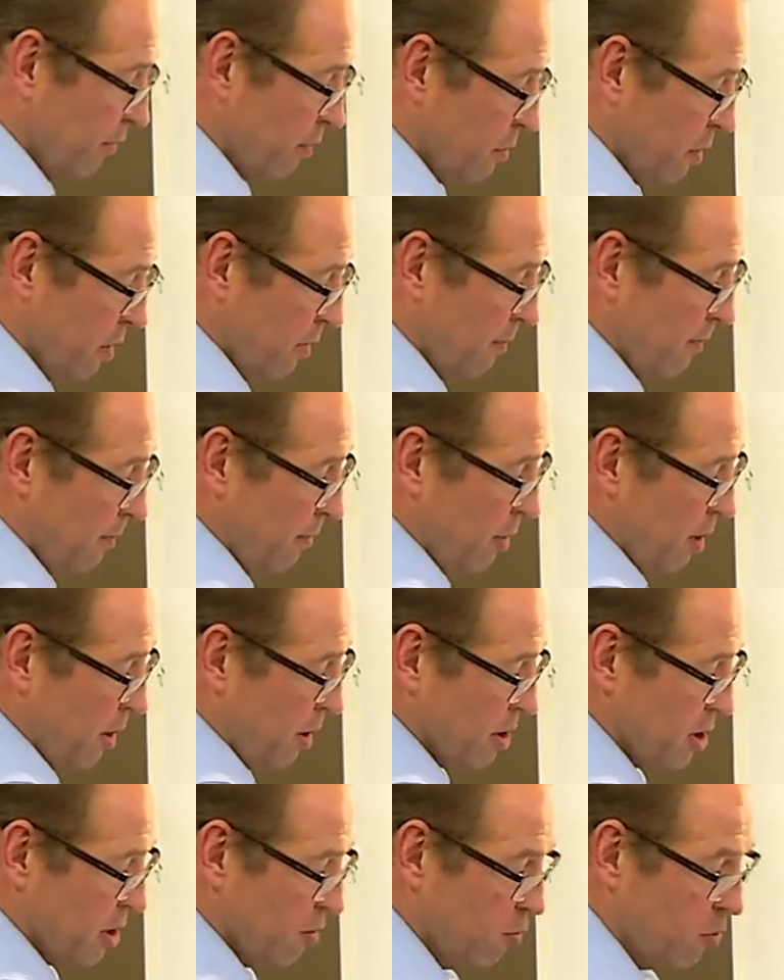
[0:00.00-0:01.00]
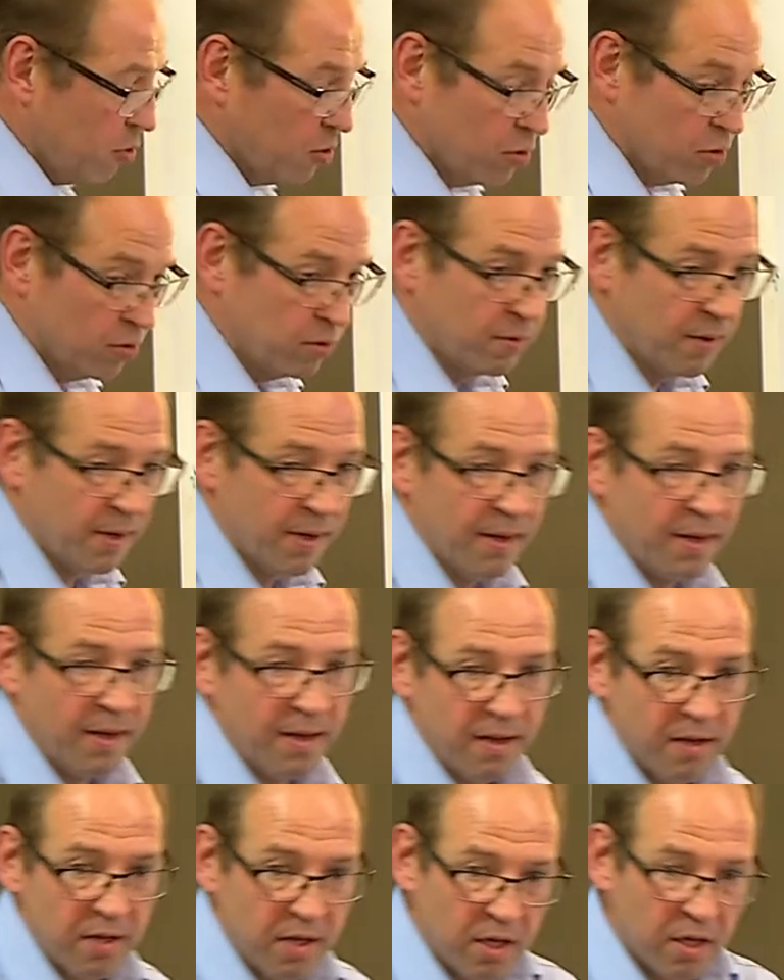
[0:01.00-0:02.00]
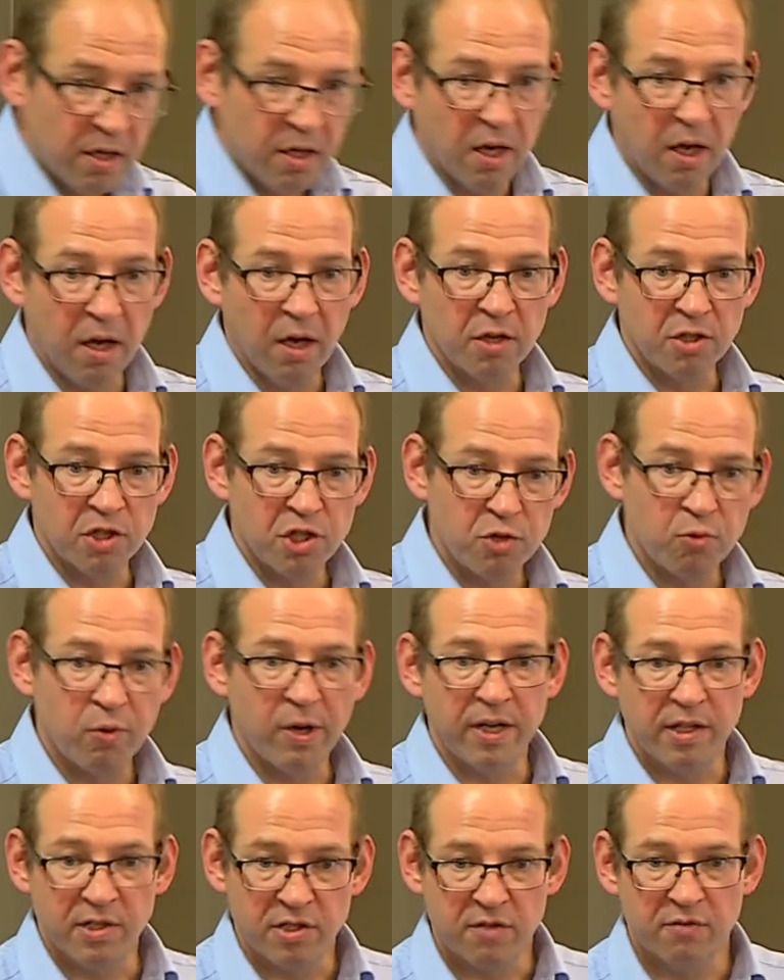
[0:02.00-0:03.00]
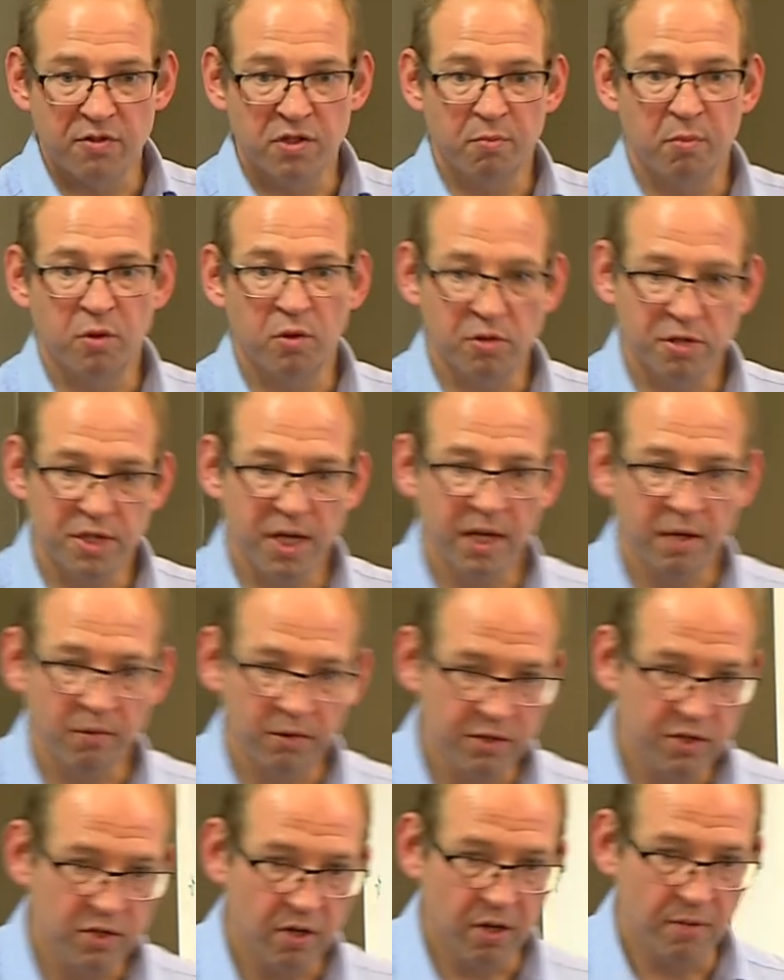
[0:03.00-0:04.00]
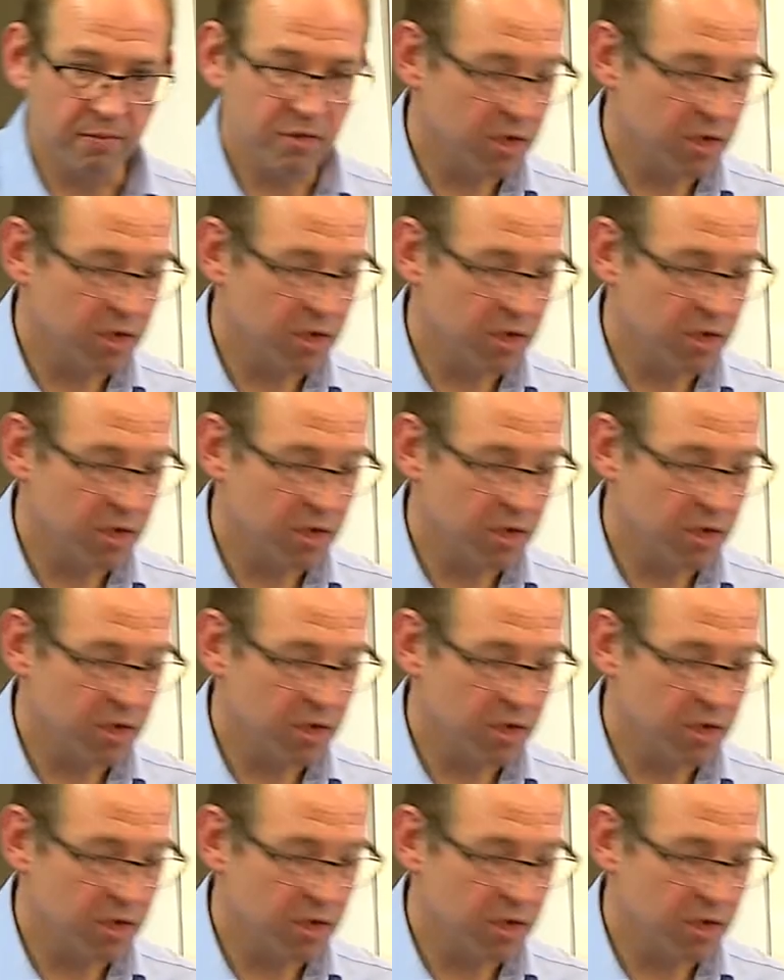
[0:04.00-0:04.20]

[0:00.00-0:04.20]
from the party wall large swathes of support at any one time,